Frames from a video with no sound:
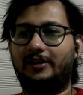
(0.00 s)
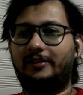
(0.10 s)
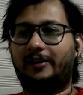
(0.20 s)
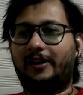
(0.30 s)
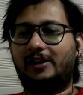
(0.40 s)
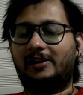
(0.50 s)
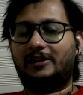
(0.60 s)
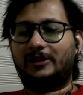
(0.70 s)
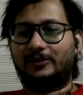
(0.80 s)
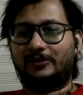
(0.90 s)

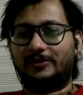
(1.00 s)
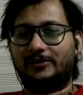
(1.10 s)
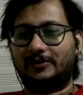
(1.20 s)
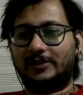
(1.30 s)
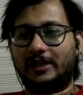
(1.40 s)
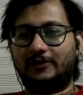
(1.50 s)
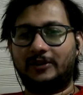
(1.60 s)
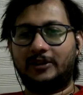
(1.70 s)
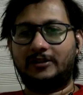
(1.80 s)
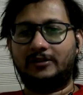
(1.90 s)
And so that
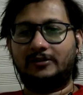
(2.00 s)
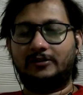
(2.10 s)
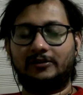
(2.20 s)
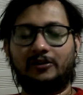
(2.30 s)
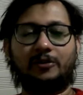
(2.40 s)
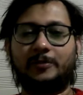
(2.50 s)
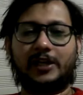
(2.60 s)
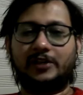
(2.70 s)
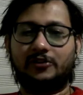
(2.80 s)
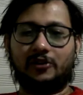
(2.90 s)
will not
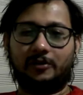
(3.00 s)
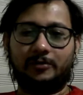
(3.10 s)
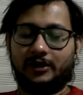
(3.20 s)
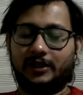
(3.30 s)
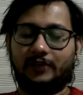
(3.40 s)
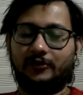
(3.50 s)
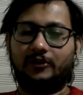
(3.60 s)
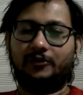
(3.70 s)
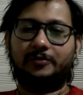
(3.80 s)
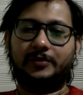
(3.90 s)
be enjoyable. That
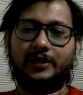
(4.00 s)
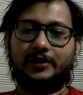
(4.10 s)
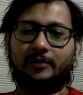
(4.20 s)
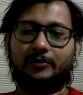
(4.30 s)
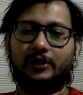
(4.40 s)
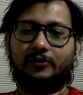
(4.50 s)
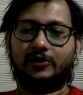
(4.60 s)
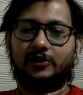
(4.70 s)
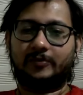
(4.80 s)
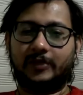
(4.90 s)
will not be something
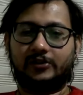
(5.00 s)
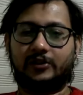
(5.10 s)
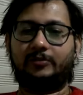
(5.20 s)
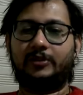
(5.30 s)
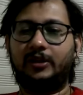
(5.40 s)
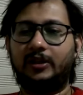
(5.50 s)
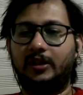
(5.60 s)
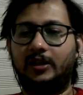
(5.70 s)
which is pleasurable.